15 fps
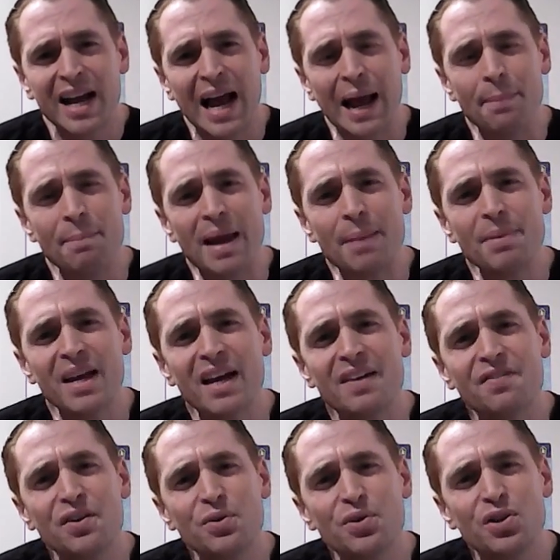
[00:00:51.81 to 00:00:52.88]
and maybe
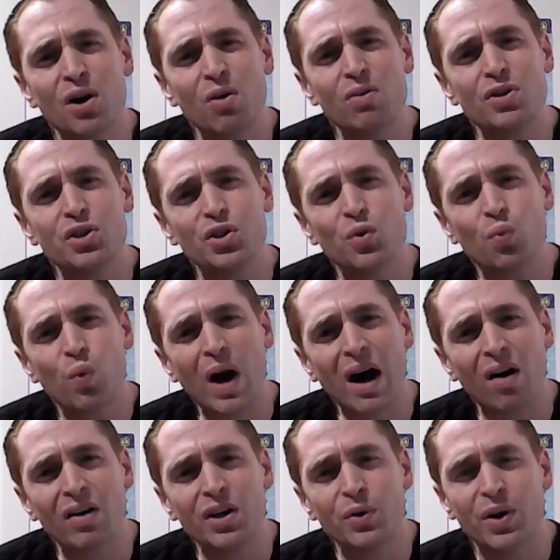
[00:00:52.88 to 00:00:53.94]
if you don't do
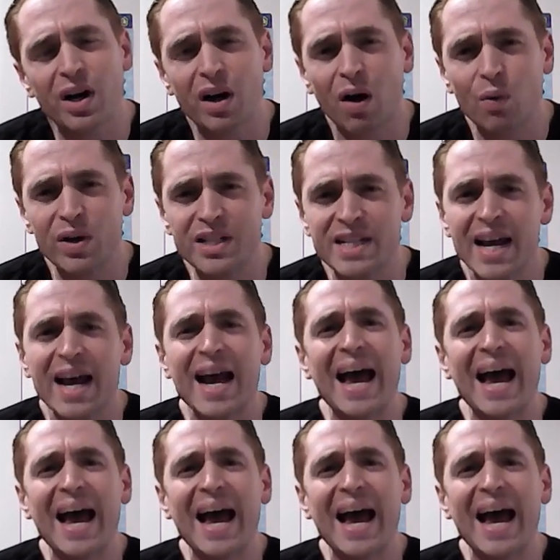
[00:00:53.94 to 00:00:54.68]
well, you can always